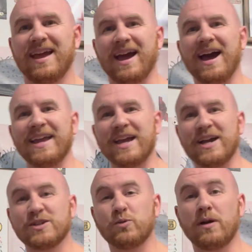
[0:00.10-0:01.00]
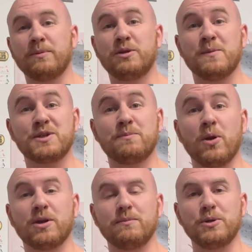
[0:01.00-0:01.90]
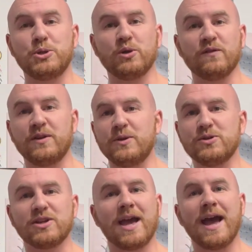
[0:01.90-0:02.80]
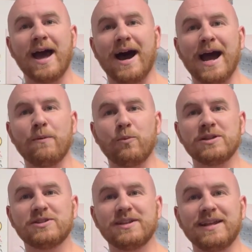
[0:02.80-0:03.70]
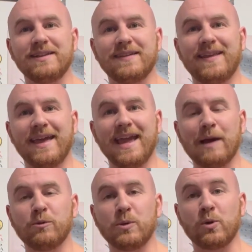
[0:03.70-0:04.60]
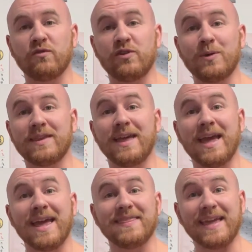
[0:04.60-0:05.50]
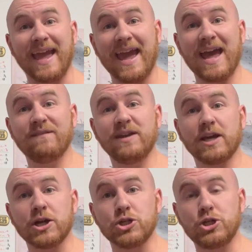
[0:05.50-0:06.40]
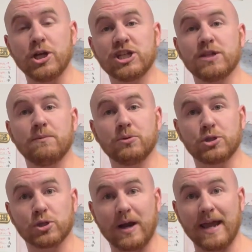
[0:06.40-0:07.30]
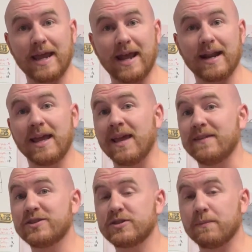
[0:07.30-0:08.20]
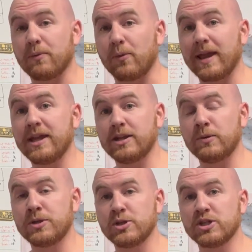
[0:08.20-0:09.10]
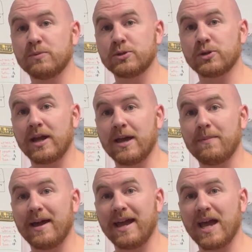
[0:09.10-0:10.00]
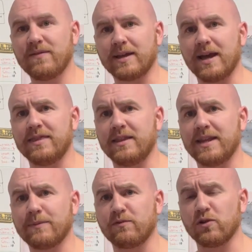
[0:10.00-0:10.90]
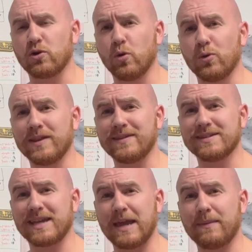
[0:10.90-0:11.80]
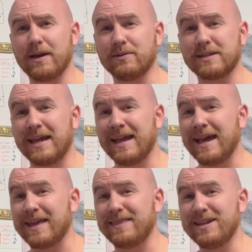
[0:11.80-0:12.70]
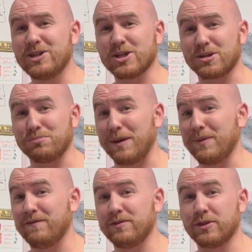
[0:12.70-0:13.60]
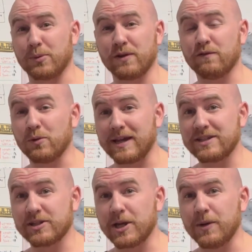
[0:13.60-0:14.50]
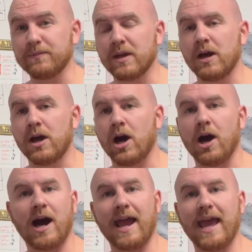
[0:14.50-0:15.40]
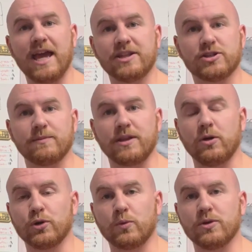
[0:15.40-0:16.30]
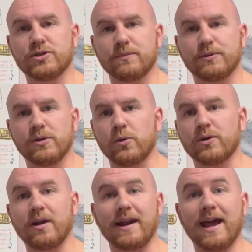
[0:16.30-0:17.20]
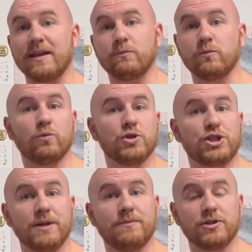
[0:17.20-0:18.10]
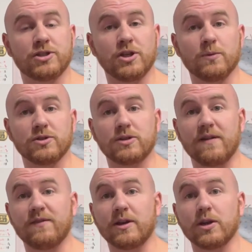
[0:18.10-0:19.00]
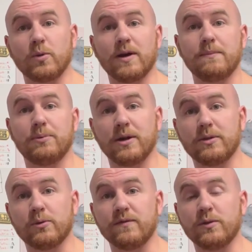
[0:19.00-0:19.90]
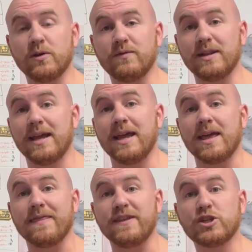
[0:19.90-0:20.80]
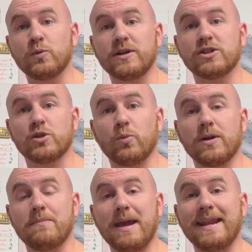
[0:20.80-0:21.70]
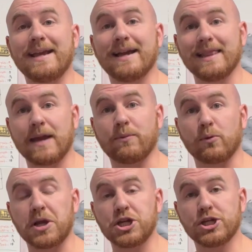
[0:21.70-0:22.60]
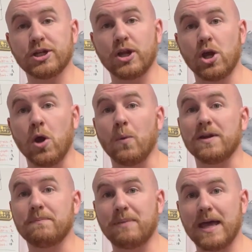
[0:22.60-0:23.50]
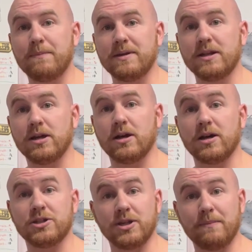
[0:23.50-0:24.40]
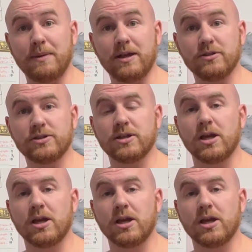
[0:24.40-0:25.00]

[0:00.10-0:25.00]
Hi guys, welcome to Bespoke and Bougie Reviews. I'm Winston and today I'm going to be reviewing the Havak Adjustable Triad. This is the brand new adjustable Triad by Havak. At the time of recording, this came out, I think just maybe 3 or 4 days ago. I had some of the older ones on pre-order and I was shipped this new one, so I figured I'd go ahead and put out the review of it. This one is the one made in collaboration with Pepin dumbbells,